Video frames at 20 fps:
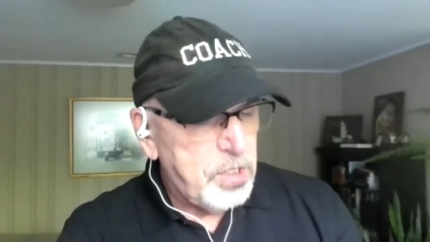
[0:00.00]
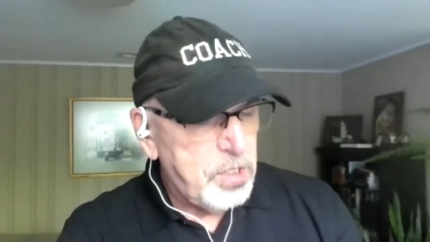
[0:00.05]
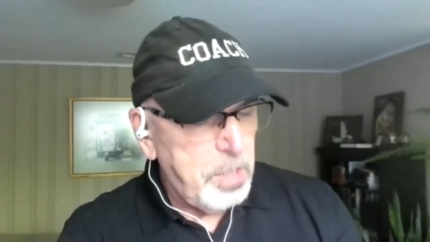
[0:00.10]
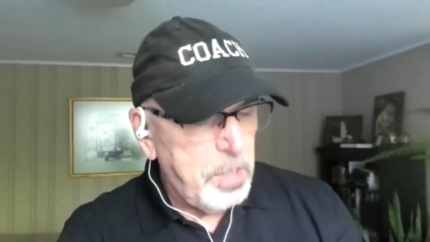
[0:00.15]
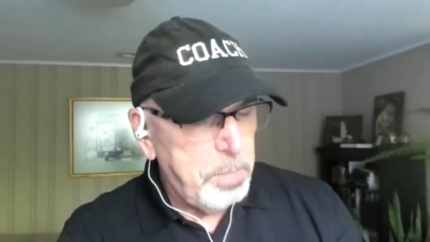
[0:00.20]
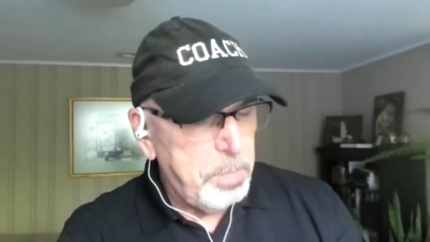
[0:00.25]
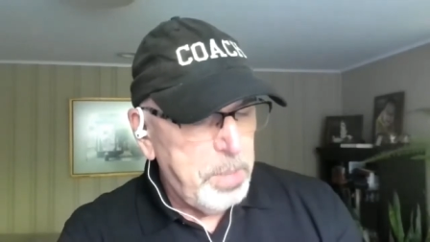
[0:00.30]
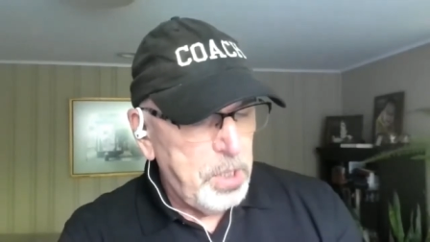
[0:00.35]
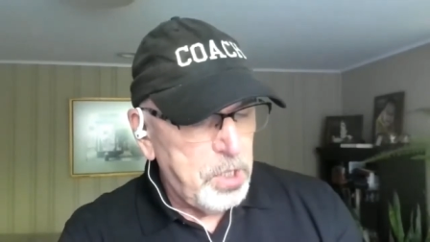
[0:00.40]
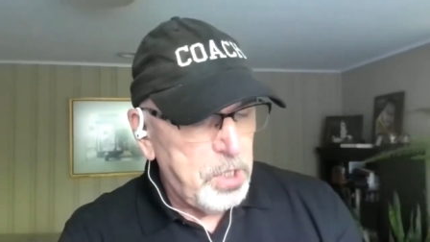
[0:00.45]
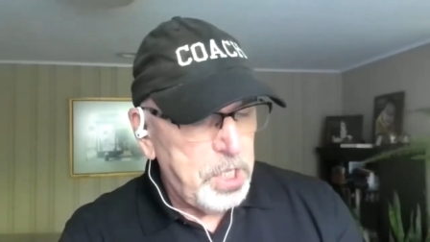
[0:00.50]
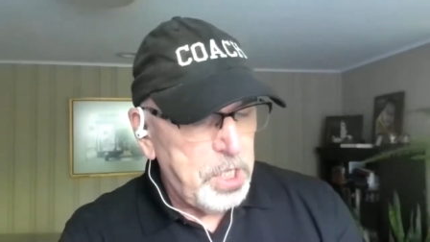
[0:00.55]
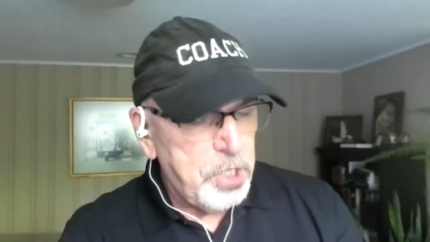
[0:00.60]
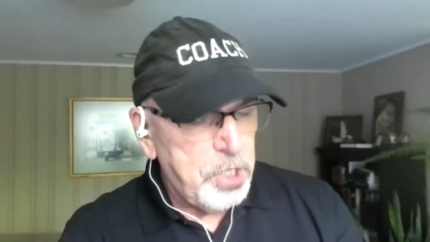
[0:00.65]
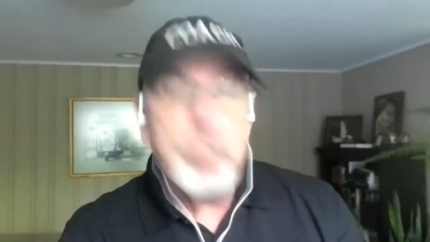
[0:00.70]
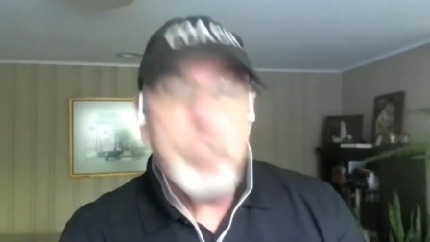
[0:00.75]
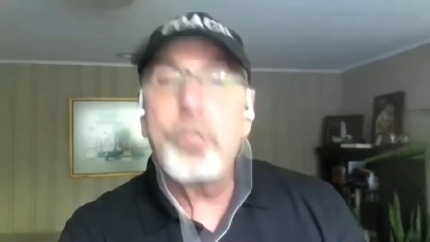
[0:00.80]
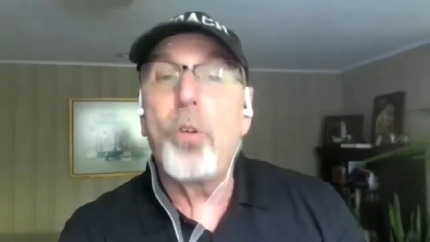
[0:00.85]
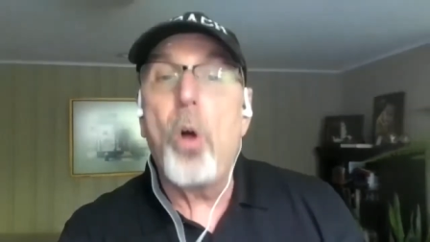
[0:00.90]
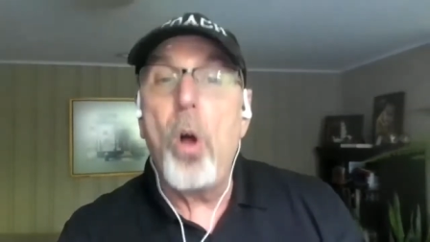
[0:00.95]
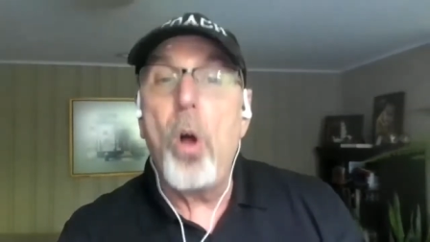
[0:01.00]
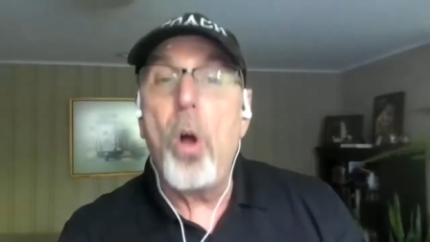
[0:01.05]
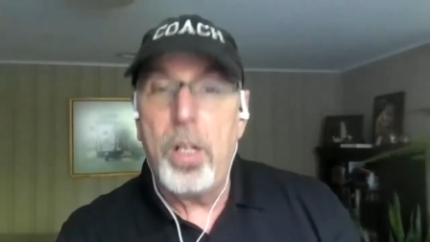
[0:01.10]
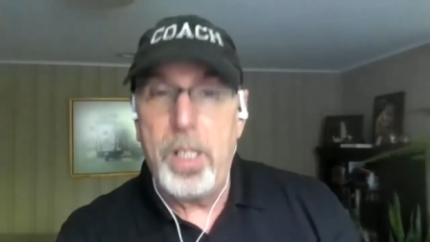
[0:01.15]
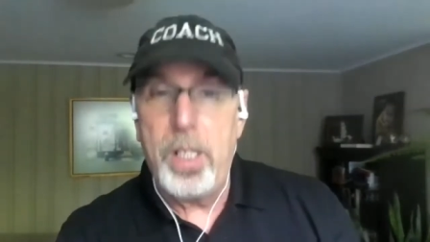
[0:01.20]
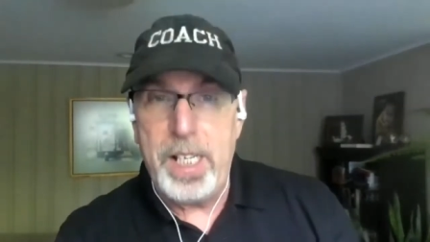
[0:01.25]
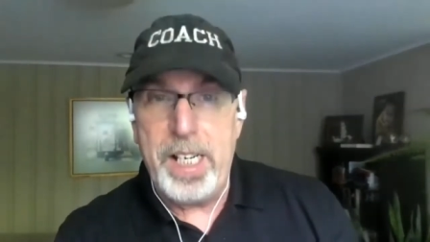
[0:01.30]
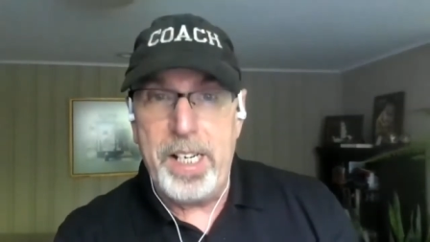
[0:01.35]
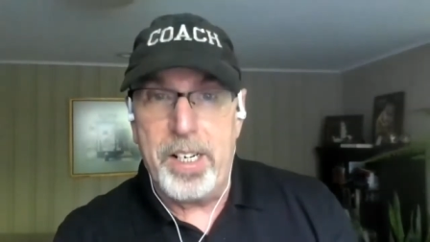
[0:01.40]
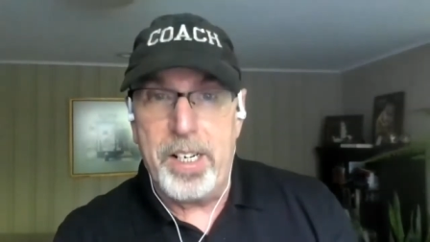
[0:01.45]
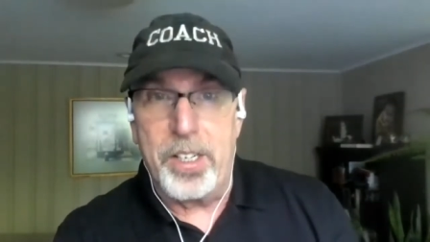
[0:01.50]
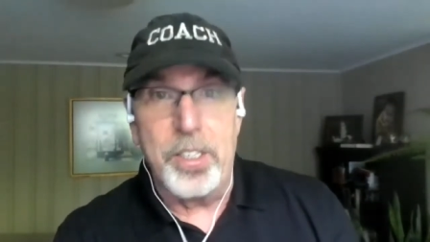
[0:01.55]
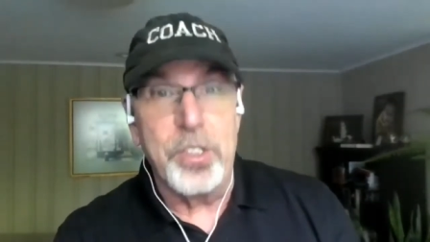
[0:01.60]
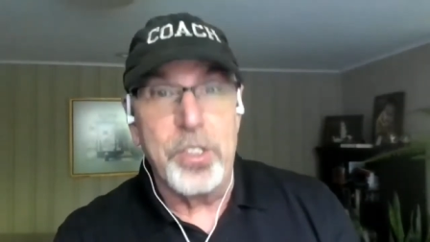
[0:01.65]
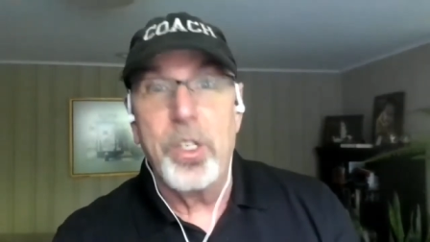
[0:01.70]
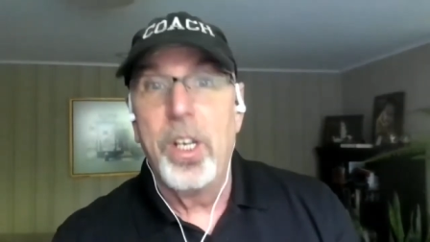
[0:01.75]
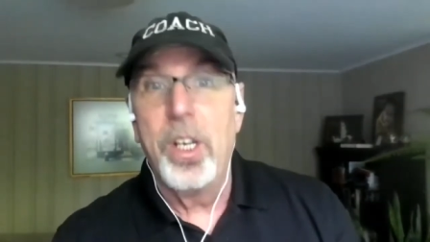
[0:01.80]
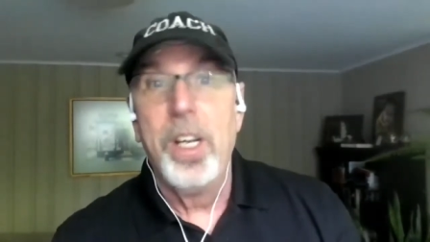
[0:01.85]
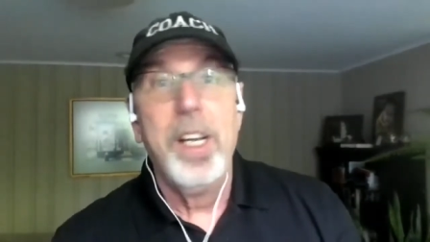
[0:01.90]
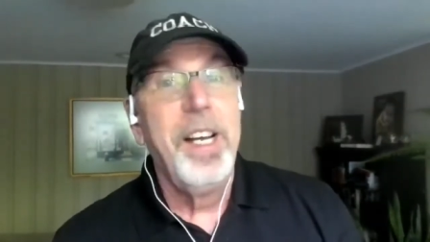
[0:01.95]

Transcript: to Building Strong Leaders.